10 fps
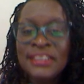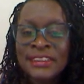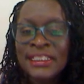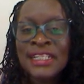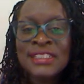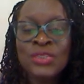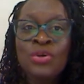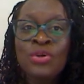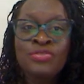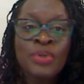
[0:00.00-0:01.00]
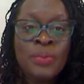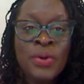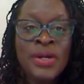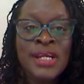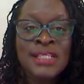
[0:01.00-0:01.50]
Take stock of your
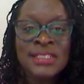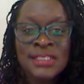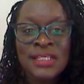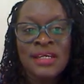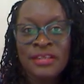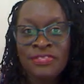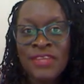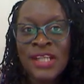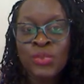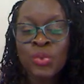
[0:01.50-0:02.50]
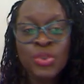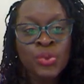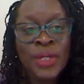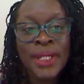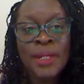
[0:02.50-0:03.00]
progress, reflect what you
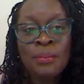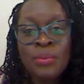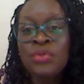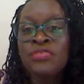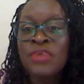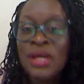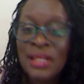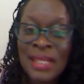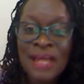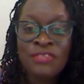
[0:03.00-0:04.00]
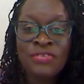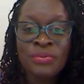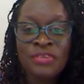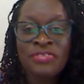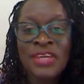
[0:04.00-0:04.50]
can improve, learn
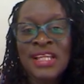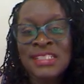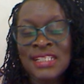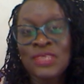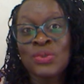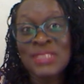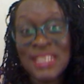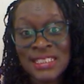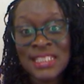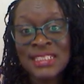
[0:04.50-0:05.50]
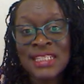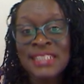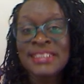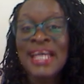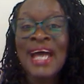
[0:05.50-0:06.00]
from your failures and your
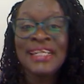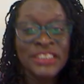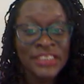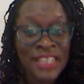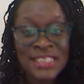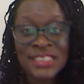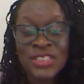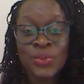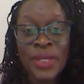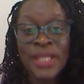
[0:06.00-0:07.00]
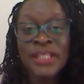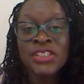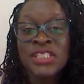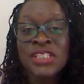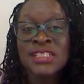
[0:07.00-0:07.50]
successes, adjust to any
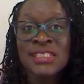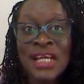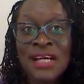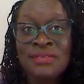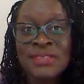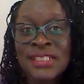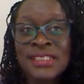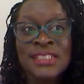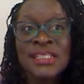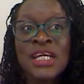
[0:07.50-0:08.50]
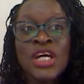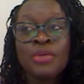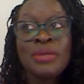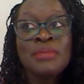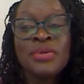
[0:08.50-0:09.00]
changing circumstances.
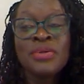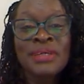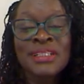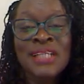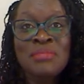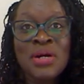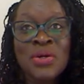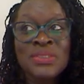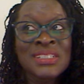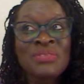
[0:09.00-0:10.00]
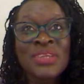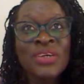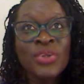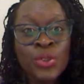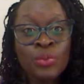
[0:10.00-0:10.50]
Maybe you might come across
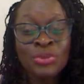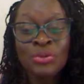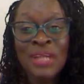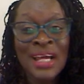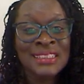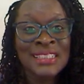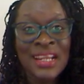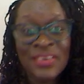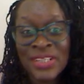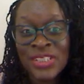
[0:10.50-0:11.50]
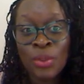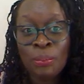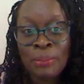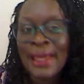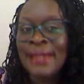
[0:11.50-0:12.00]
something new which will accelerate your
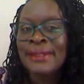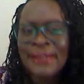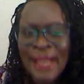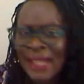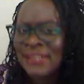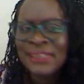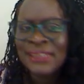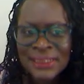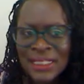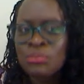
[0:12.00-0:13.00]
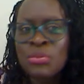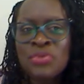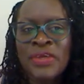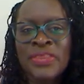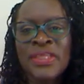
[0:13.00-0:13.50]
plan. Adjust and
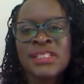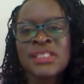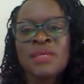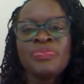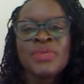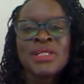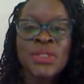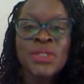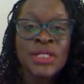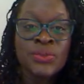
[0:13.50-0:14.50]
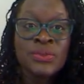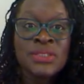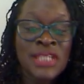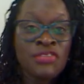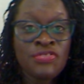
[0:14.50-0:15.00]
move with it so that you
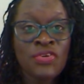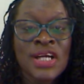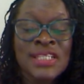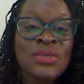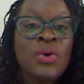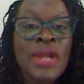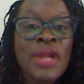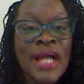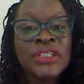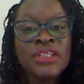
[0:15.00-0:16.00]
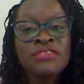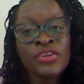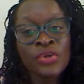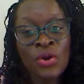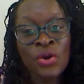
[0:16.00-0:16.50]
stay focused on
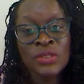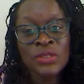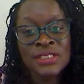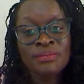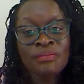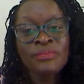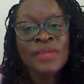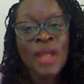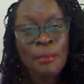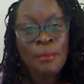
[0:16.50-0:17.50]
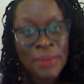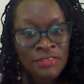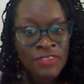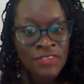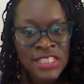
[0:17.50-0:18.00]
achieving your goals.
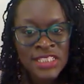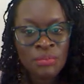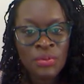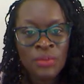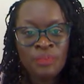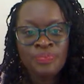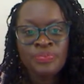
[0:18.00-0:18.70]
Be flexible.